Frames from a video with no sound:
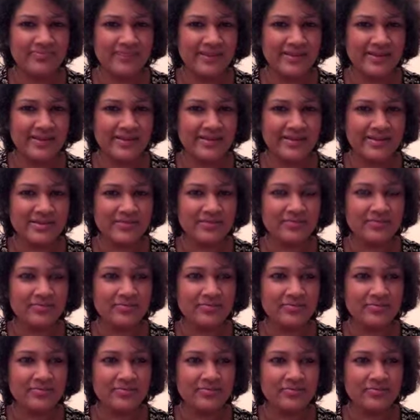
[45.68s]
It's not
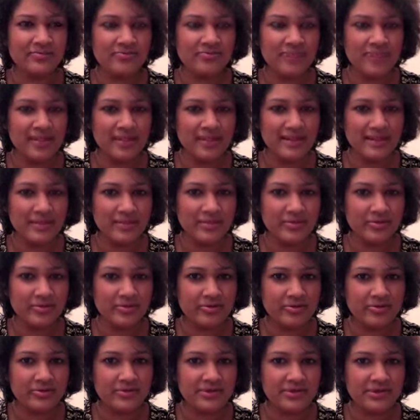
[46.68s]
really a
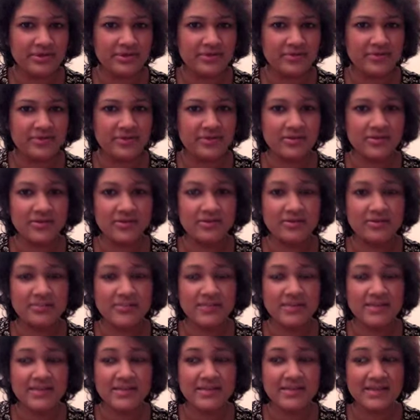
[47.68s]
prerogative, though it
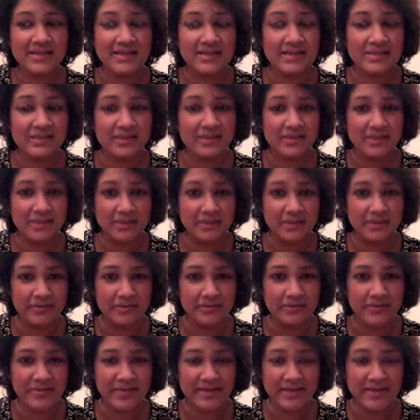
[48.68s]
may seem so
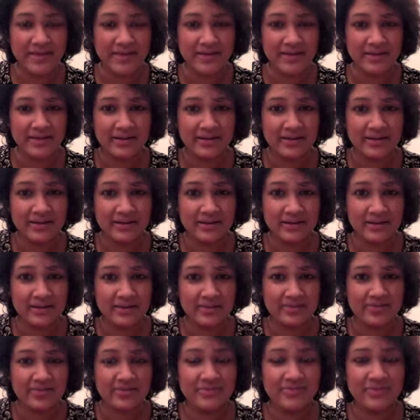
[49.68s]
for many
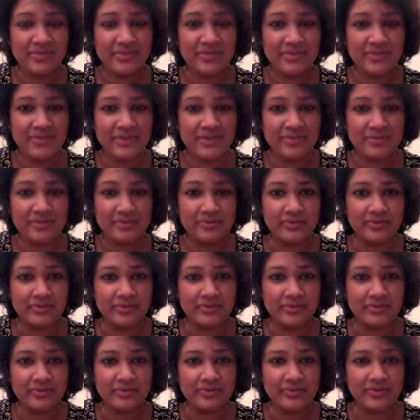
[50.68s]
privileged people,
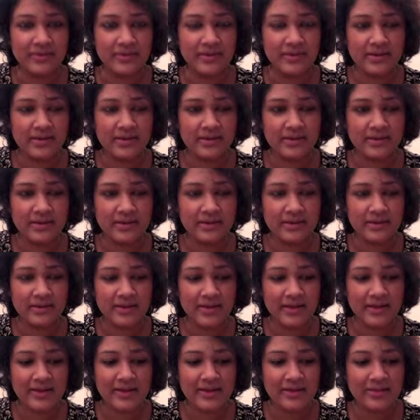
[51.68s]

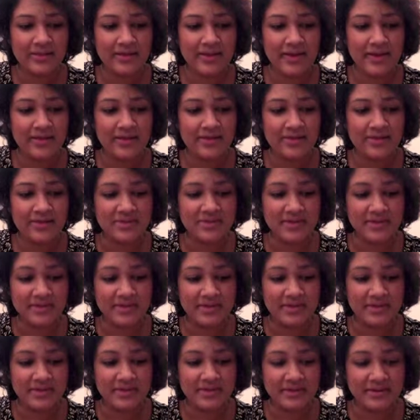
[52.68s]
and their parents may
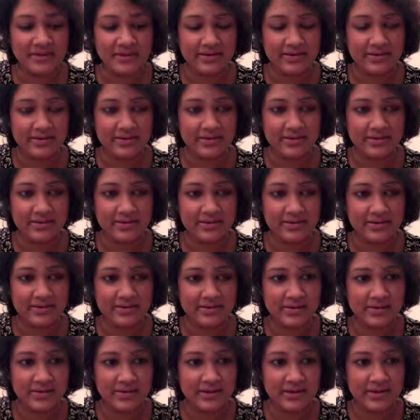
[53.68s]
think it is.
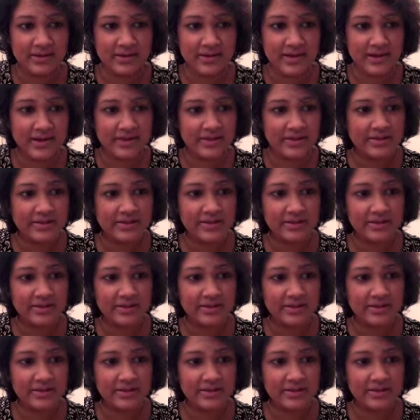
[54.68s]
And,